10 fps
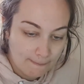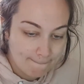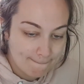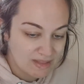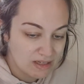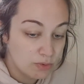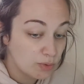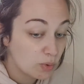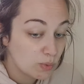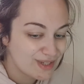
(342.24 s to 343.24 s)
Like
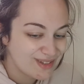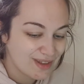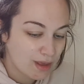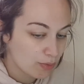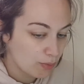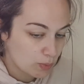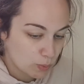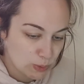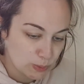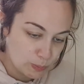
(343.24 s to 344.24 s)
noughts, isn't it?
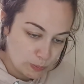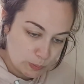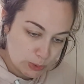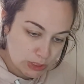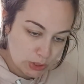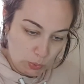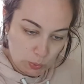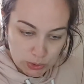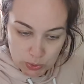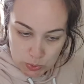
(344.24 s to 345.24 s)
Thoughts, noughts,
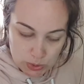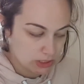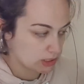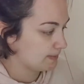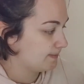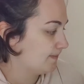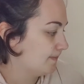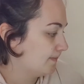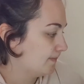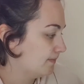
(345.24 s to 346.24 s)
noughts.
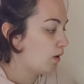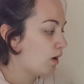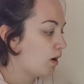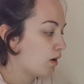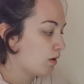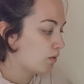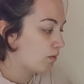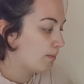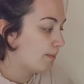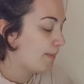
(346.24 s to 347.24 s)
Oh,
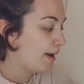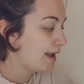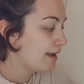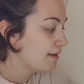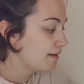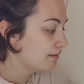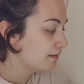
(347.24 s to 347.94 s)
man.